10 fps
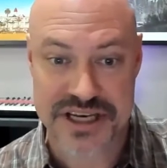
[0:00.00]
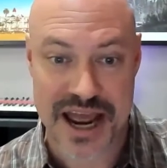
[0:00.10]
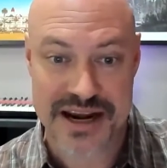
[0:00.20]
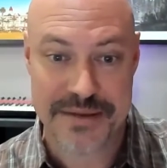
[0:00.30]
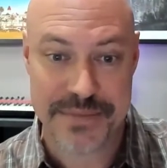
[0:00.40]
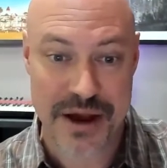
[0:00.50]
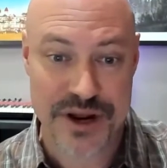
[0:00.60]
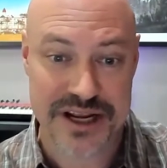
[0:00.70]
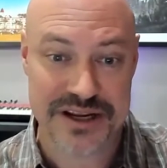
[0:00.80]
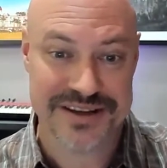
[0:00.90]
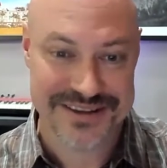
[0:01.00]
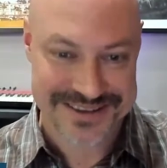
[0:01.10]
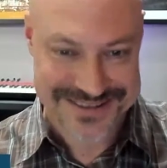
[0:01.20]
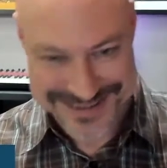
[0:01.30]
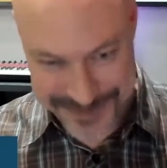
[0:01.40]
.NET MAUI.
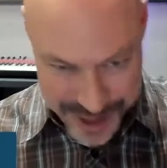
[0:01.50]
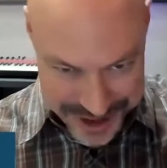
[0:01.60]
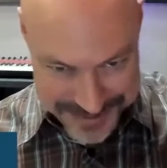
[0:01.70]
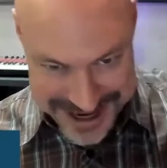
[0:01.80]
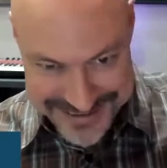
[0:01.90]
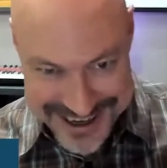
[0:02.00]
Welcome,